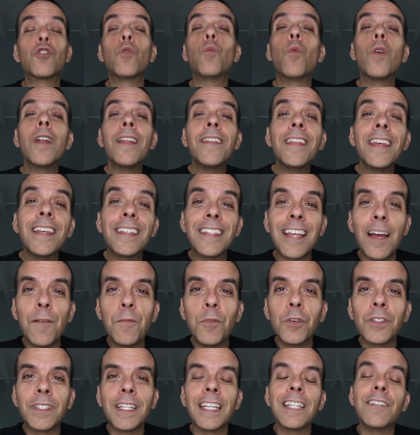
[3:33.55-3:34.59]
So one of the
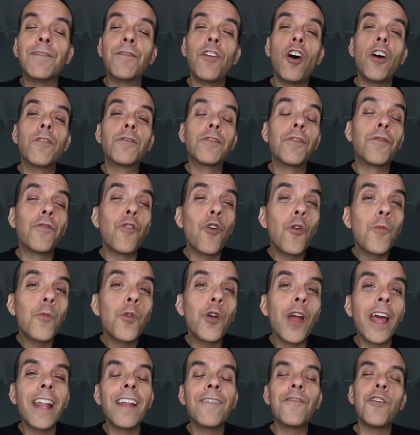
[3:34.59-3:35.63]
examples involves
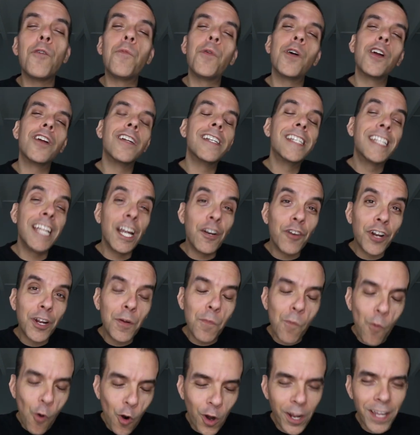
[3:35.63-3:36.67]
former NFL player
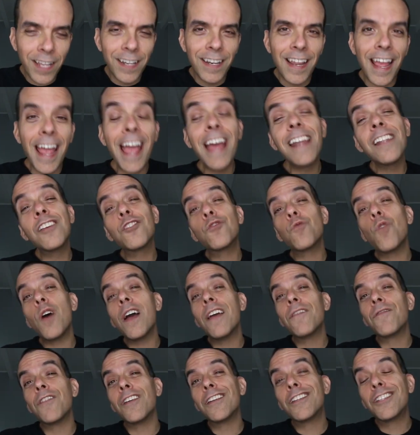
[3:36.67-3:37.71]
Derrick Morgan and his
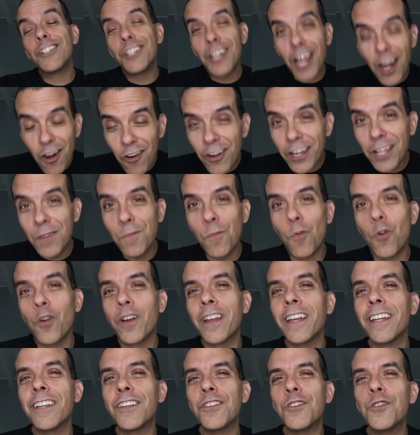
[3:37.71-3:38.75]
wife Charity
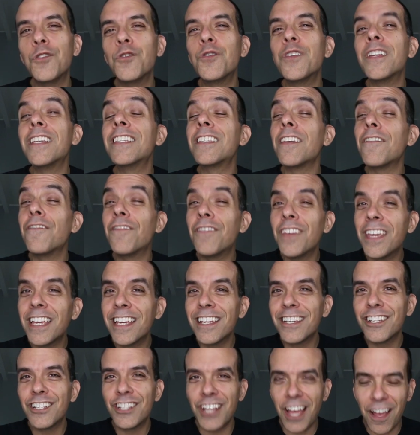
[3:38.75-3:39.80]
Morgan, who is a
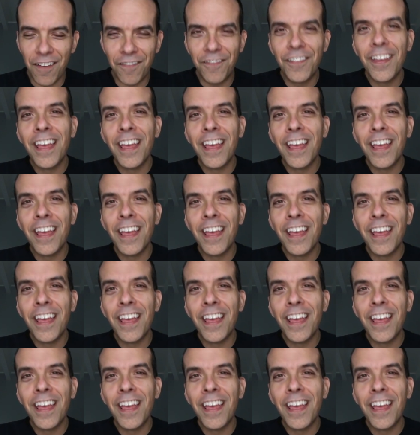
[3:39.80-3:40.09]
vegan chef.